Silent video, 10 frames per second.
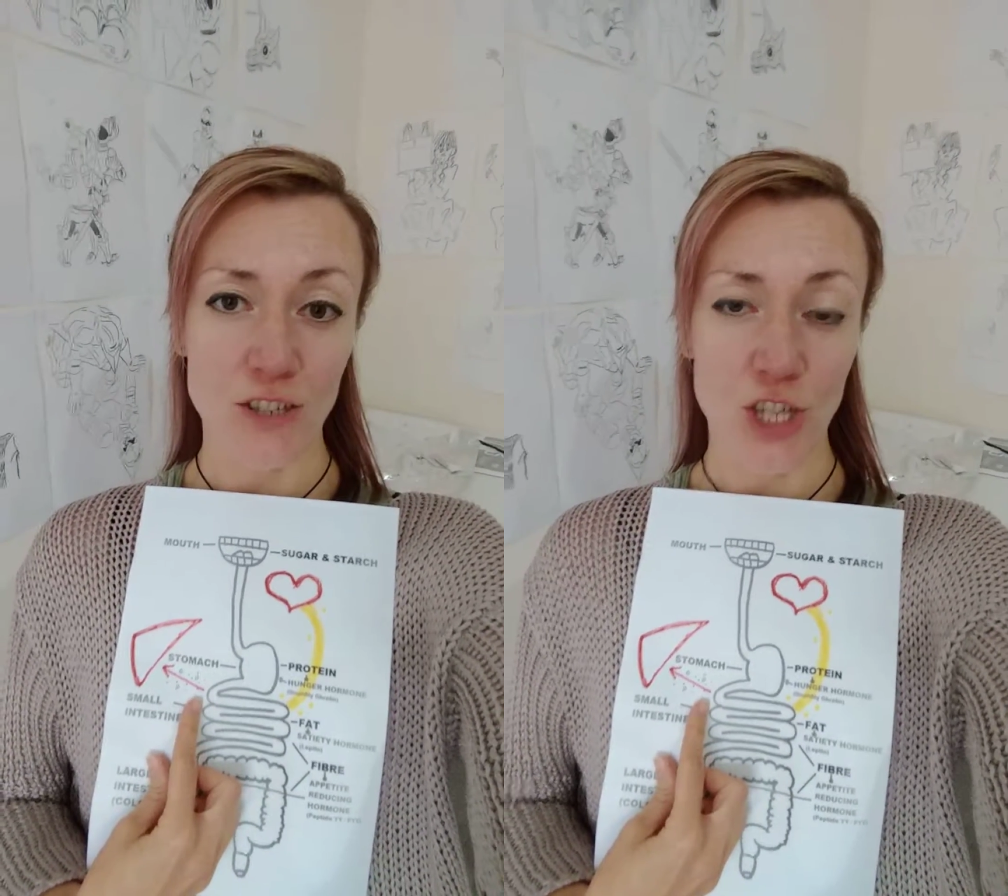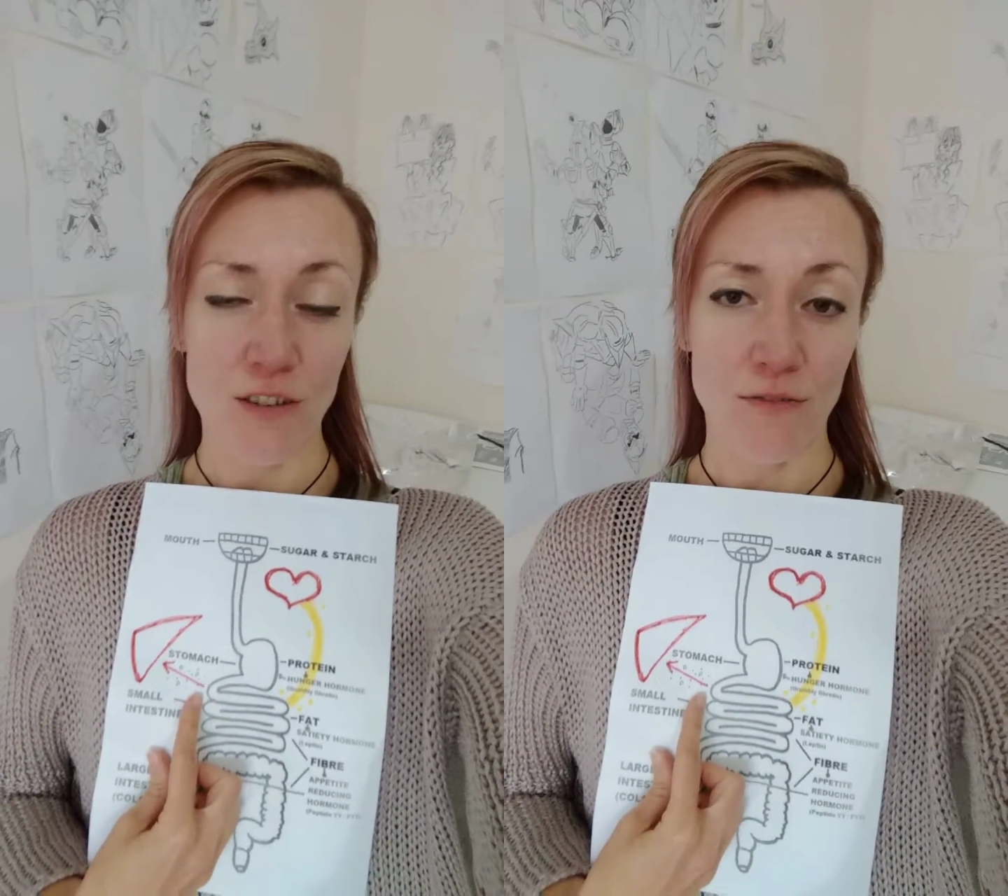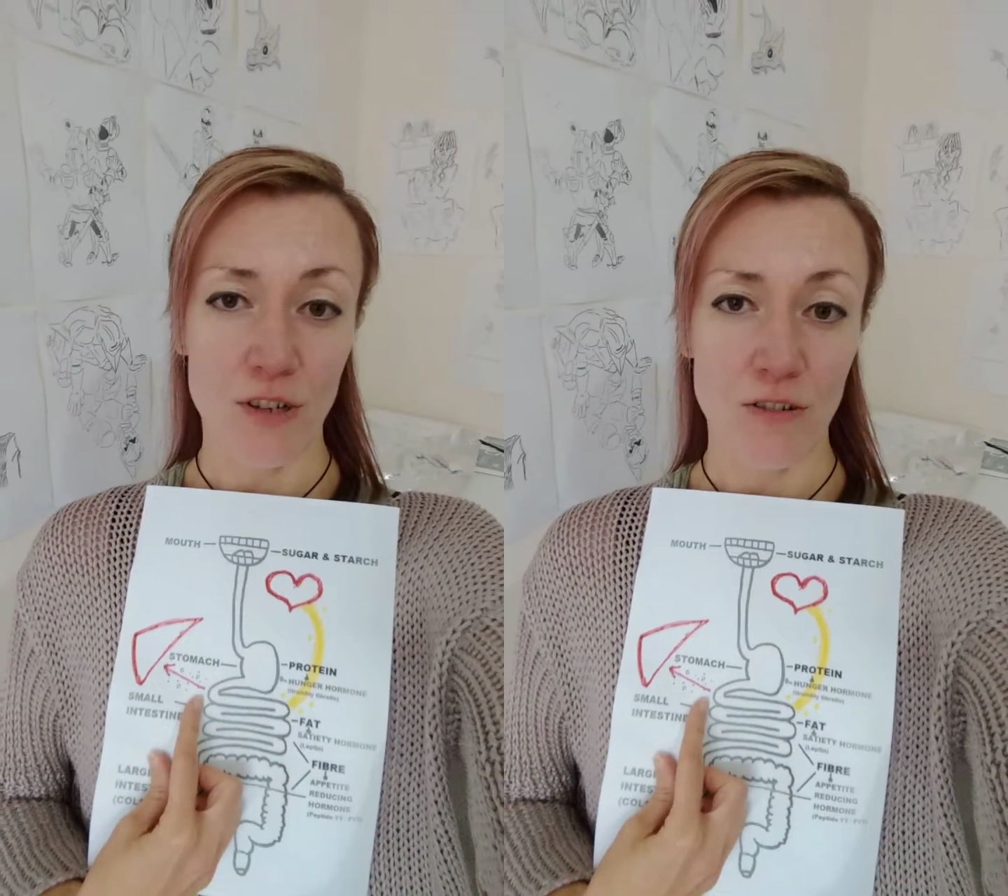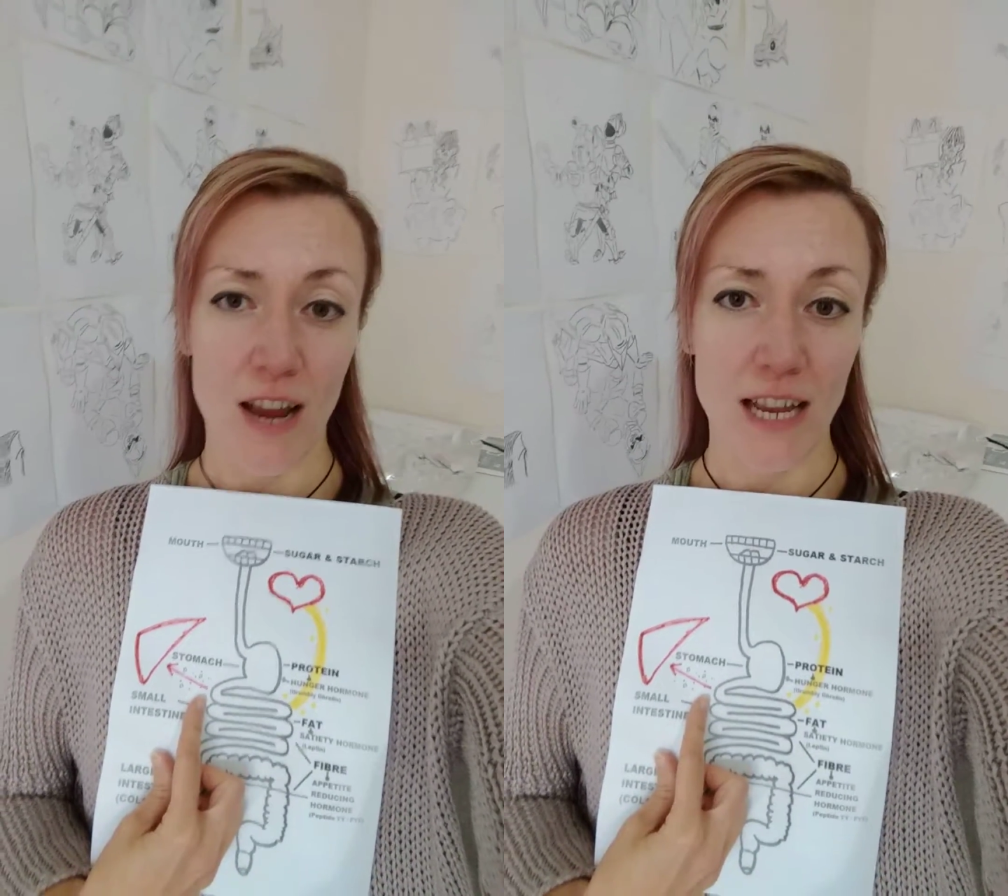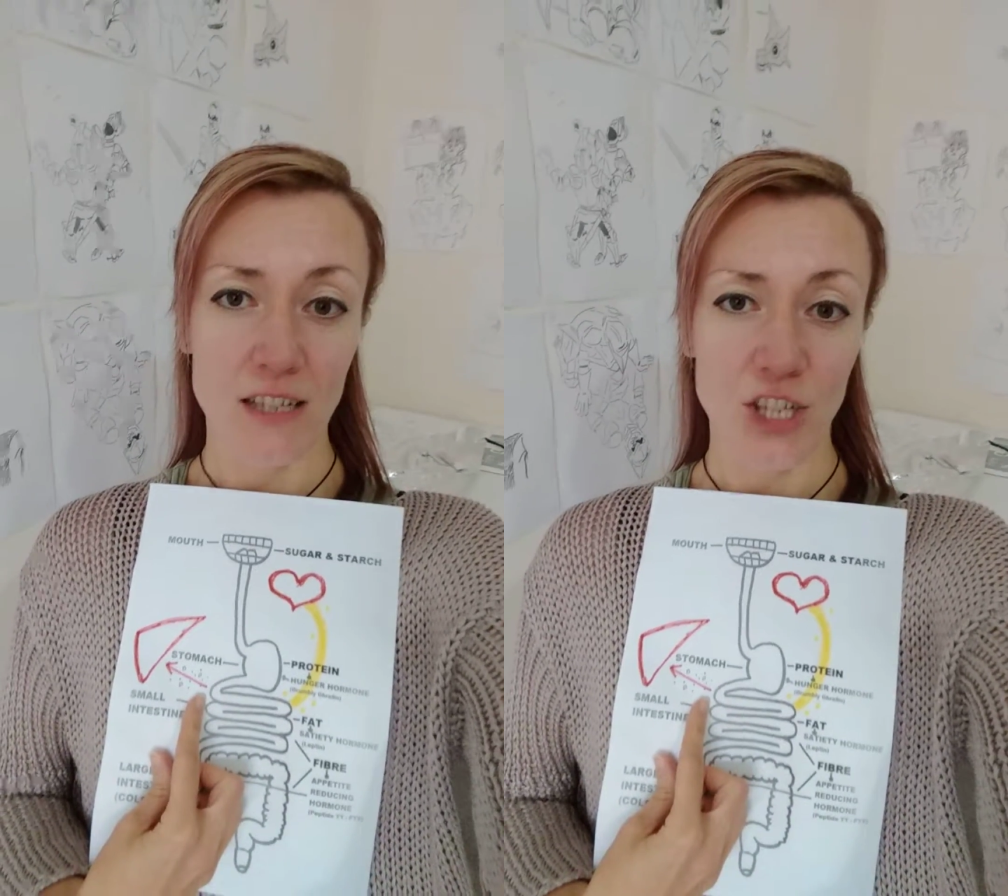G for
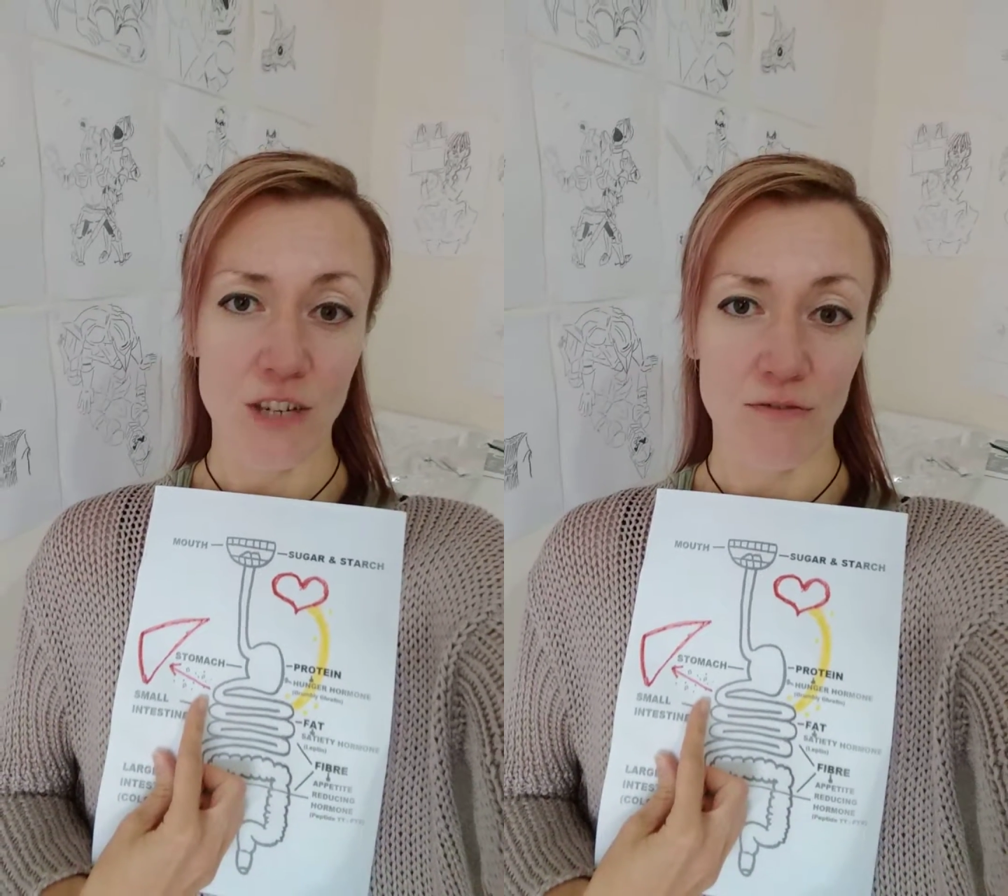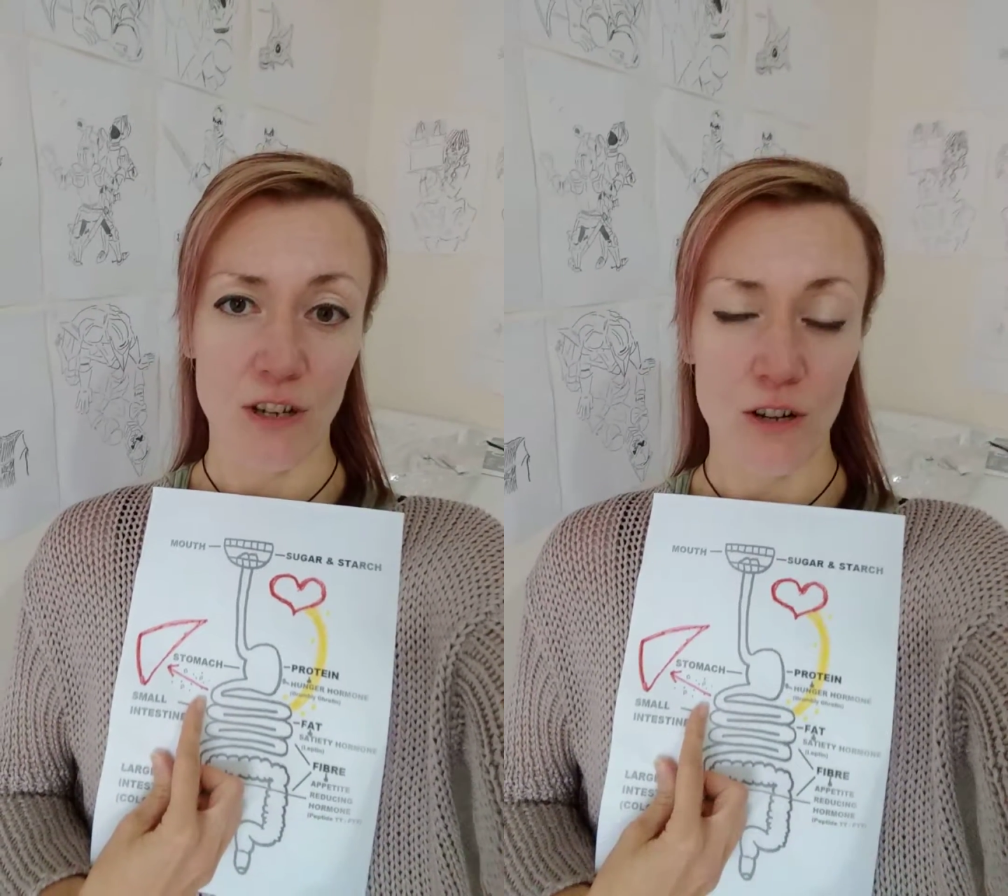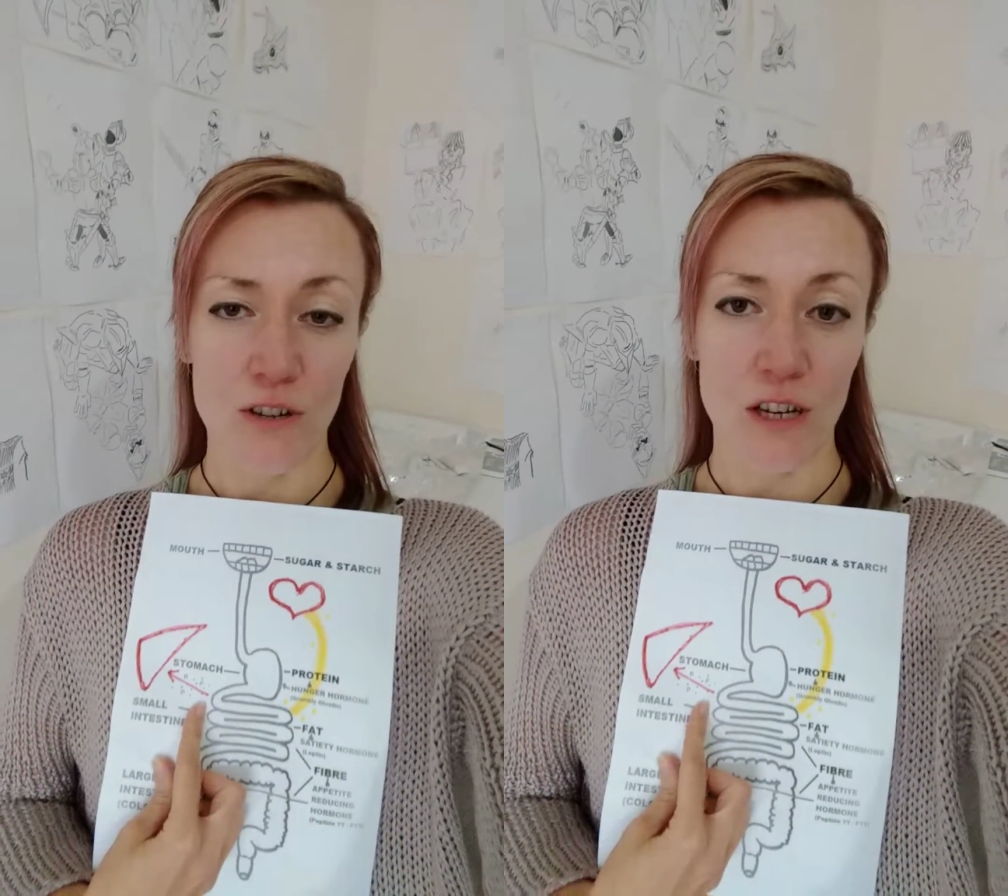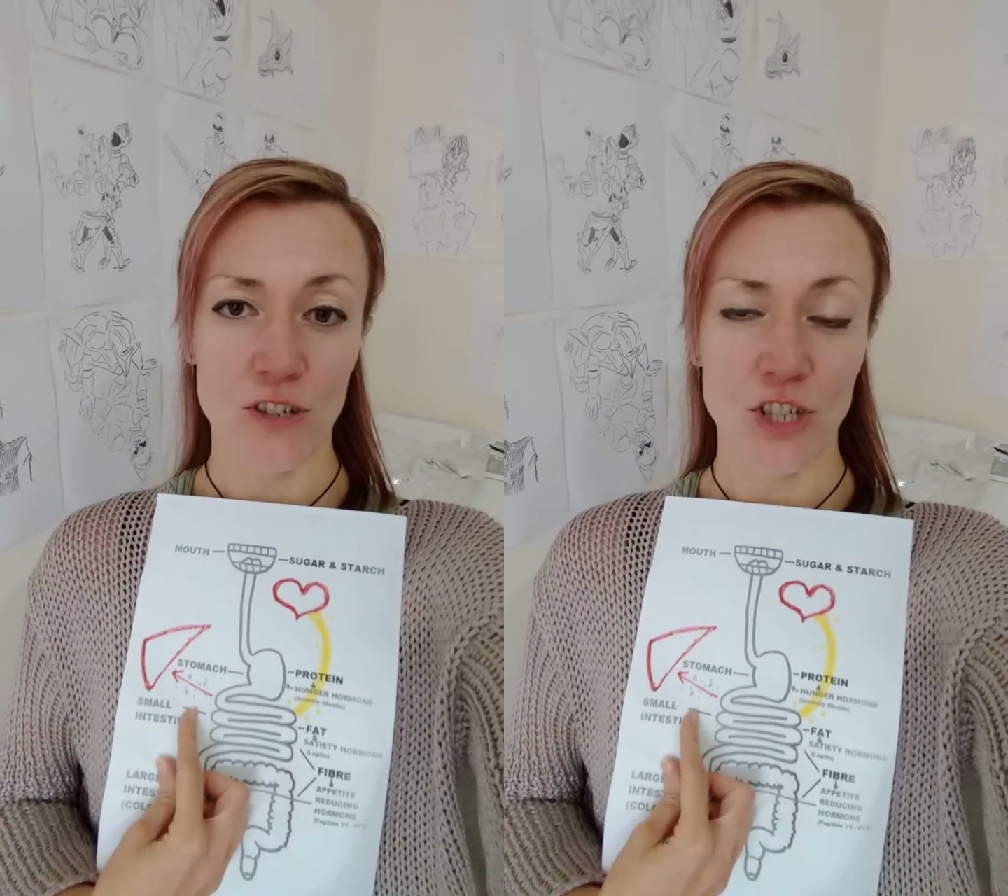great, G for glucose,